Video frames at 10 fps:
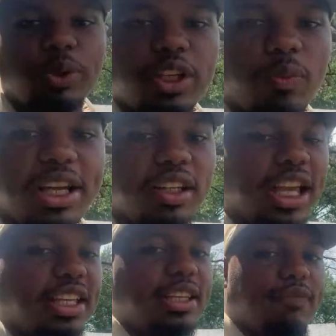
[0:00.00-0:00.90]
We can
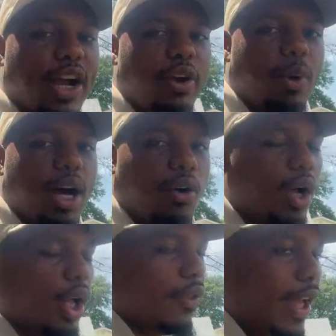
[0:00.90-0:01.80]
regulate heat very well.
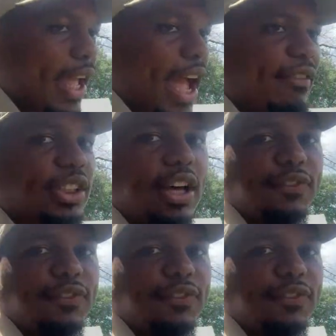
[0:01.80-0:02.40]
They have a tough